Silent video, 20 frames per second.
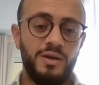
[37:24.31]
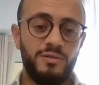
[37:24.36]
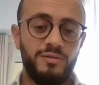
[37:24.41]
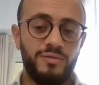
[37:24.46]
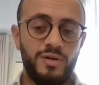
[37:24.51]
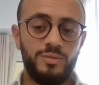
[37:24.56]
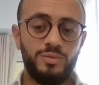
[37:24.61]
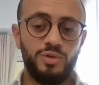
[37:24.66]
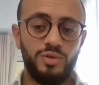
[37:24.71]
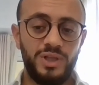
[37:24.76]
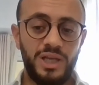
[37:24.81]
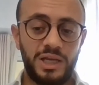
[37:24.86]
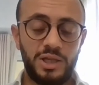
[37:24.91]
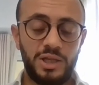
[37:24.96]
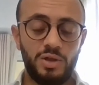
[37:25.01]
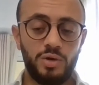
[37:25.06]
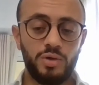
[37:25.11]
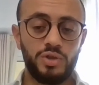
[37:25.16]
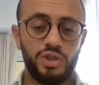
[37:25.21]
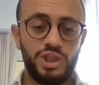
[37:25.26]
from the
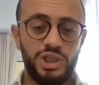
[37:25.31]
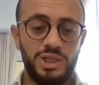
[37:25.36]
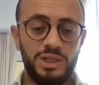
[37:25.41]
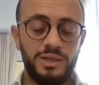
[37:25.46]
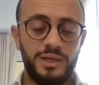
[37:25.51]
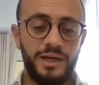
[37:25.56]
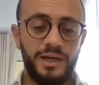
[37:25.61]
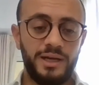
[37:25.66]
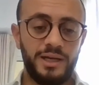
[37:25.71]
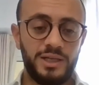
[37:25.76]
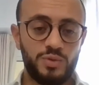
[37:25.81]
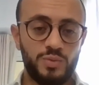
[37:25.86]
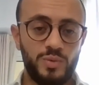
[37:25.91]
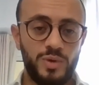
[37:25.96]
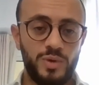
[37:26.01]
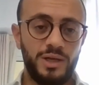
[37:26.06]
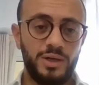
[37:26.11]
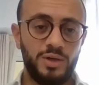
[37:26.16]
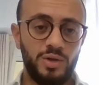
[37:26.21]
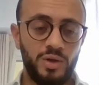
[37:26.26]
technology and as
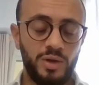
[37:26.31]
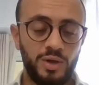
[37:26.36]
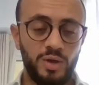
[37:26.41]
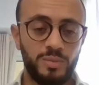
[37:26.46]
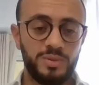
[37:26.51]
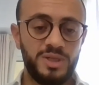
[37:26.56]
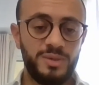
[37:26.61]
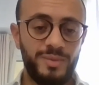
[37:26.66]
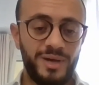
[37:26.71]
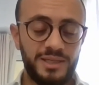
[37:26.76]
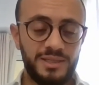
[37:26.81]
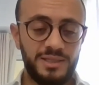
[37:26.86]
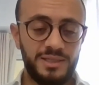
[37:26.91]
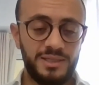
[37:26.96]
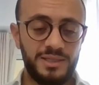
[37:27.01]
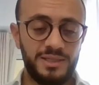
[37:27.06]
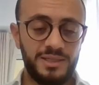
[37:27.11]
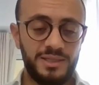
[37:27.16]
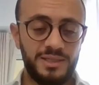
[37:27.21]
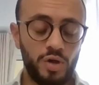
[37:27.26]
well on
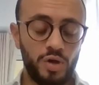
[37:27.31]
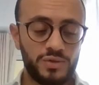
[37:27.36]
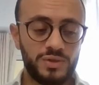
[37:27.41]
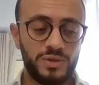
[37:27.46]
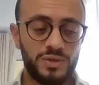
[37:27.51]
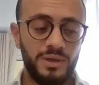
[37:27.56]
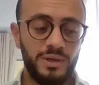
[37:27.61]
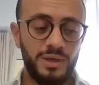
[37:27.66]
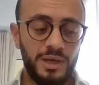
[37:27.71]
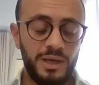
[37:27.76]
optimizing the cost.